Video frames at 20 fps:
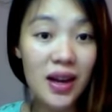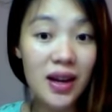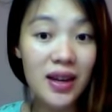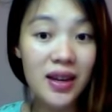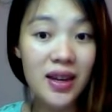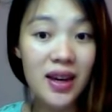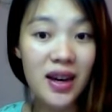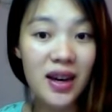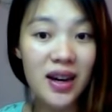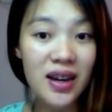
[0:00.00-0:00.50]

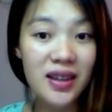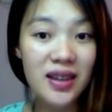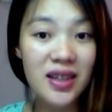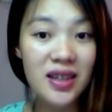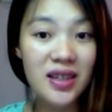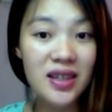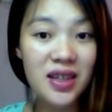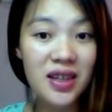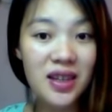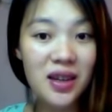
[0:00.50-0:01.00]

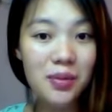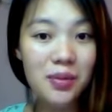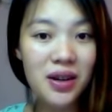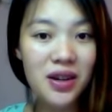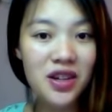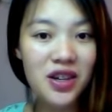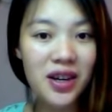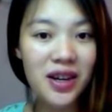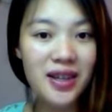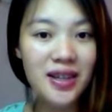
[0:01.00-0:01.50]
There's nothing
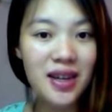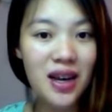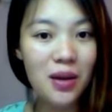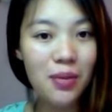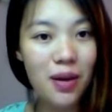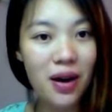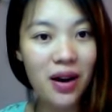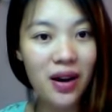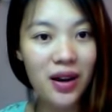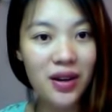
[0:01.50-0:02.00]
much I can say
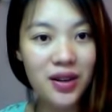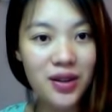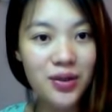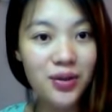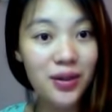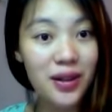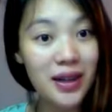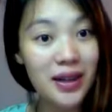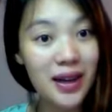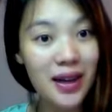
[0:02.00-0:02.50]
about it. I just
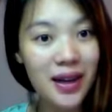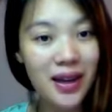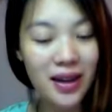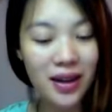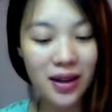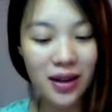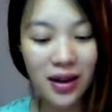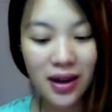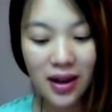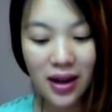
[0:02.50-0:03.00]
really like
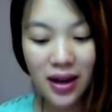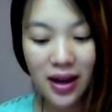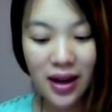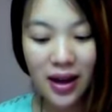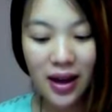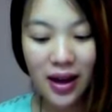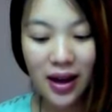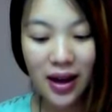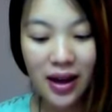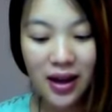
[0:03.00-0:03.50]
it.
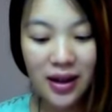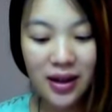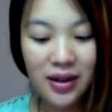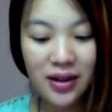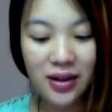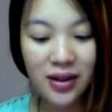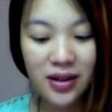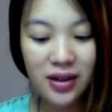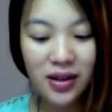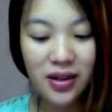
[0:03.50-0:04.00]

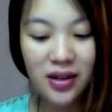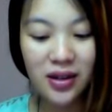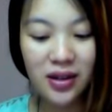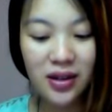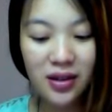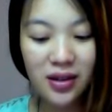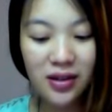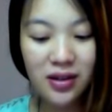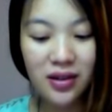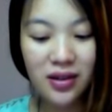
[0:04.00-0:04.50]
And
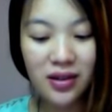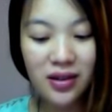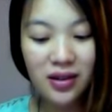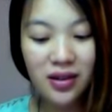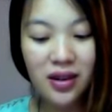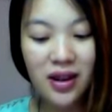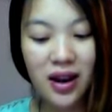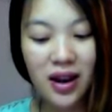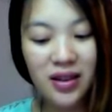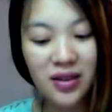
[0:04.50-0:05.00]

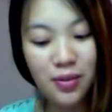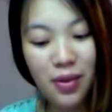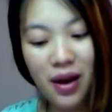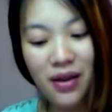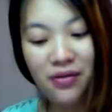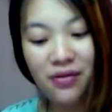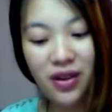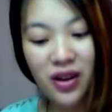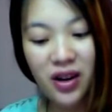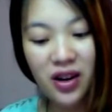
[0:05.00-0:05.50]
it has a matte
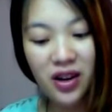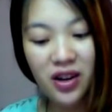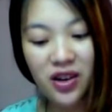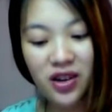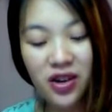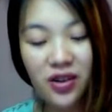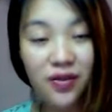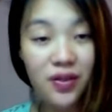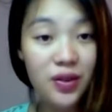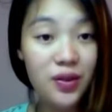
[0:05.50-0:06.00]
finish.
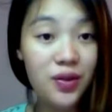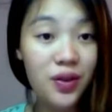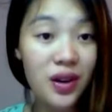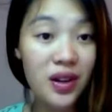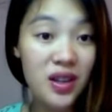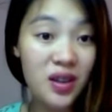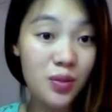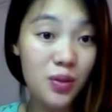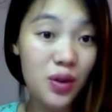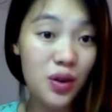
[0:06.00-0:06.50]
It feels very
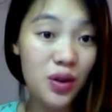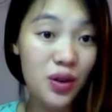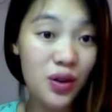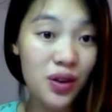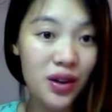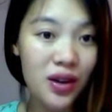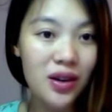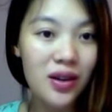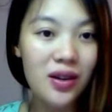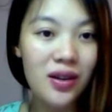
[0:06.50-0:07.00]
smooth.
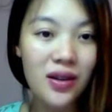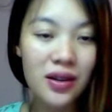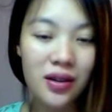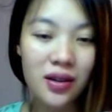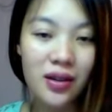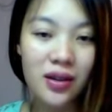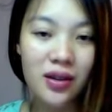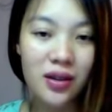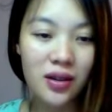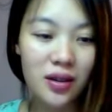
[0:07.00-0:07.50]

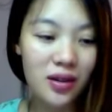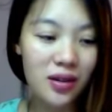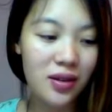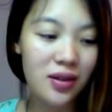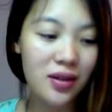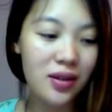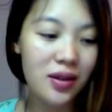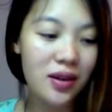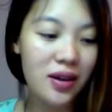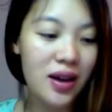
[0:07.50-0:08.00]

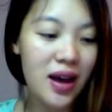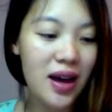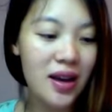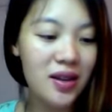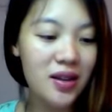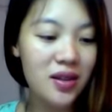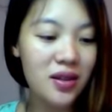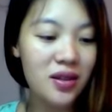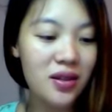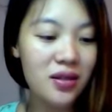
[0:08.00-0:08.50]
Yeah,
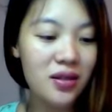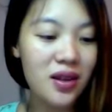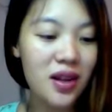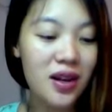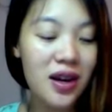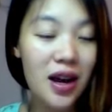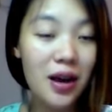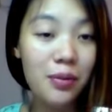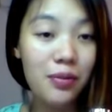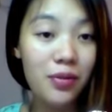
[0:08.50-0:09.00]
as the
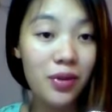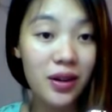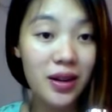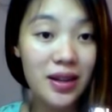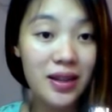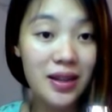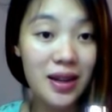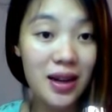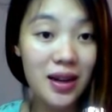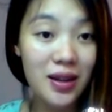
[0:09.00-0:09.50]
name really
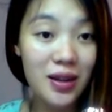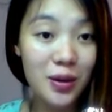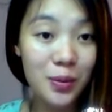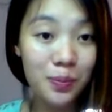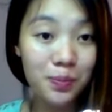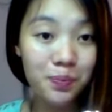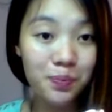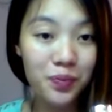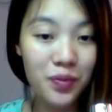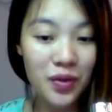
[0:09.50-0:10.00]
says.
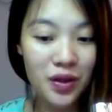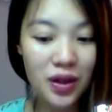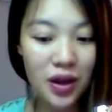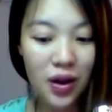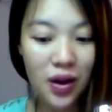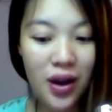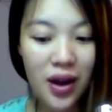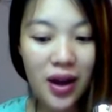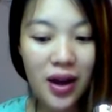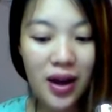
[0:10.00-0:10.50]

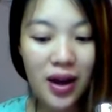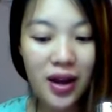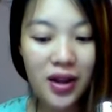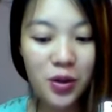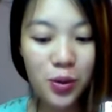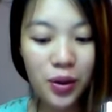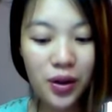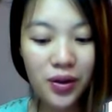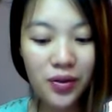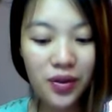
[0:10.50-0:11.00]
So
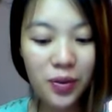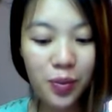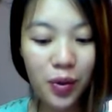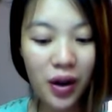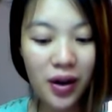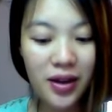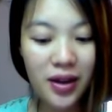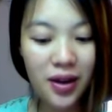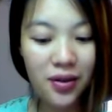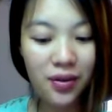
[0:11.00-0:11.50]
it's one of the
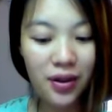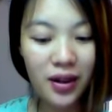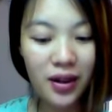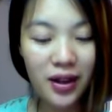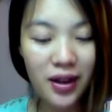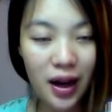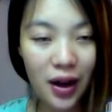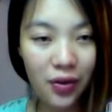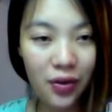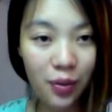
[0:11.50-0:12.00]
products I really
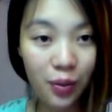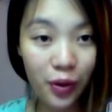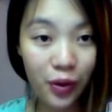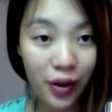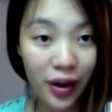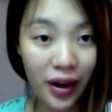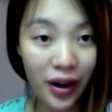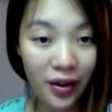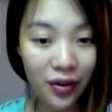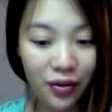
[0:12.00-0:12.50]
like from
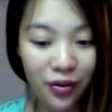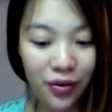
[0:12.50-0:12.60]
Grinif.